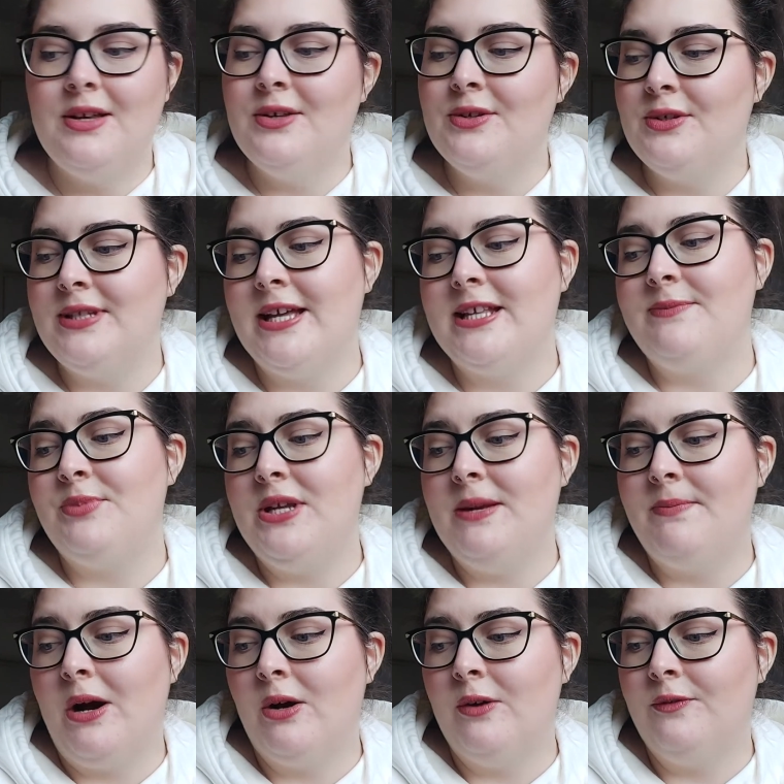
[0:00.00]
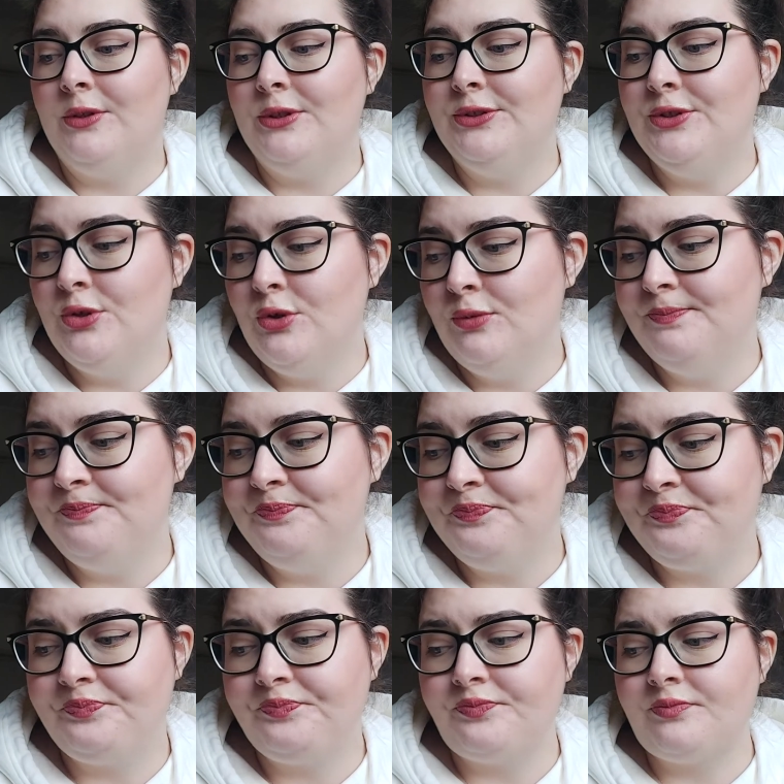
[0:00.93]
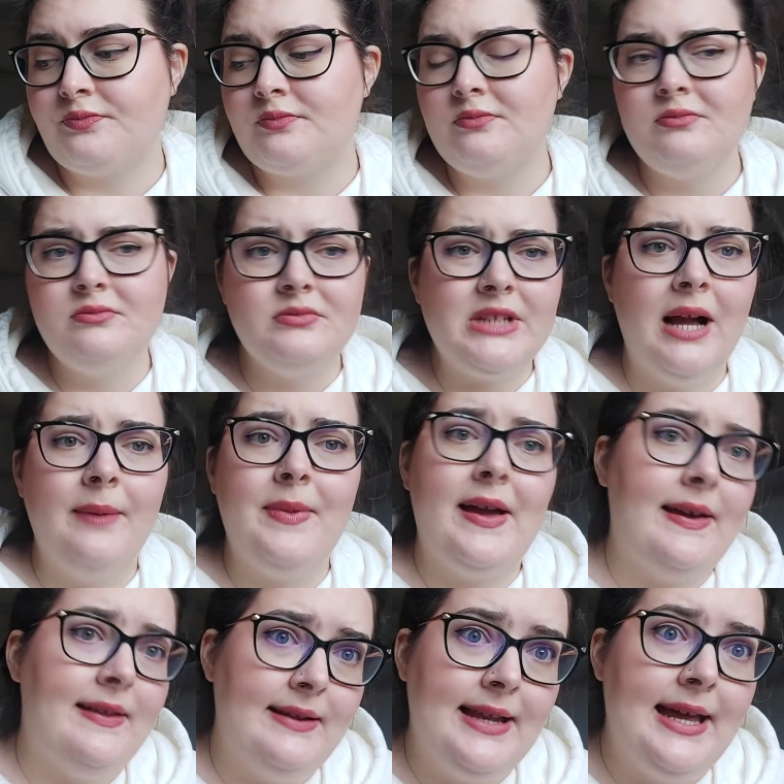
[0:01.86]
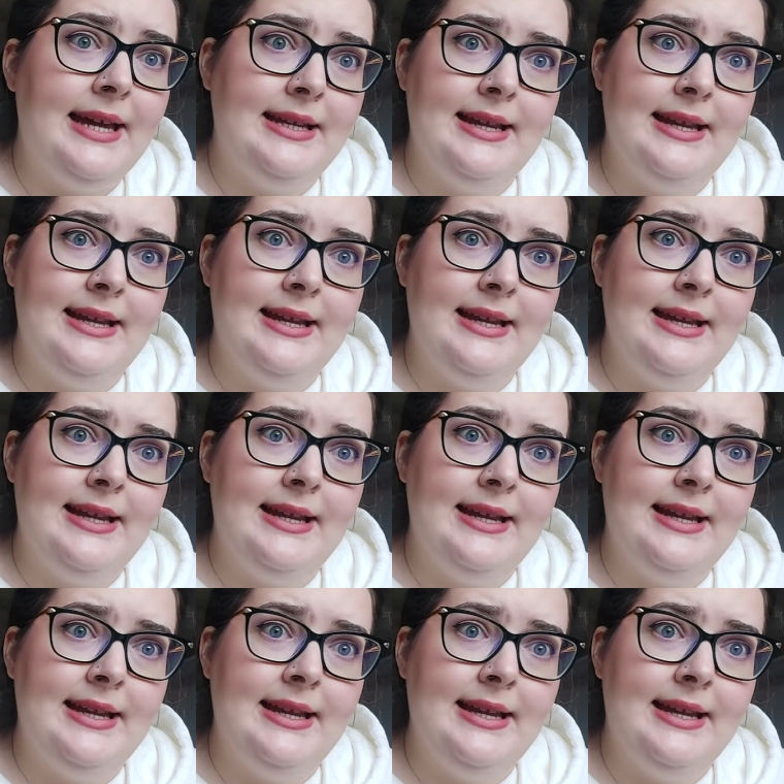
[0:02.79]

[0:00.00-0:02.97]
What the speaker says: So that's pretty powerful too. I'm not gonna lie,